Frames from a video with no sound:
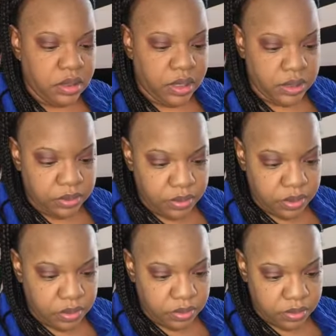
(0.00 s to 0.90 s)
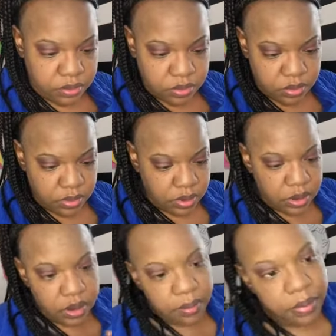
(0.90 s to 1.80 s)
don't know.
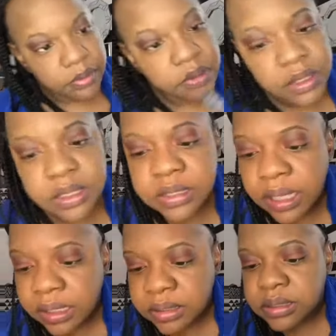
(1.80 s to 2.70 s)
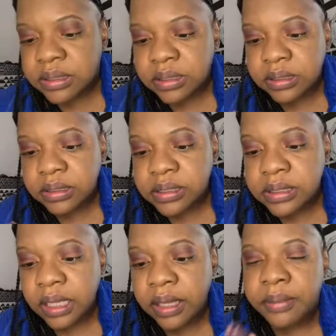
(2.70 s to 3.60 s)
Both of these colors look the
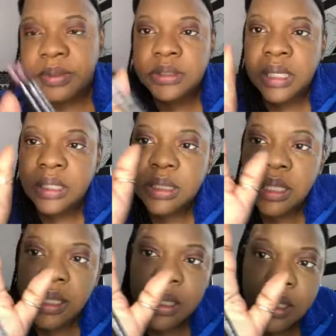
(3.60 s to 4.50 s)
same. What y'all think?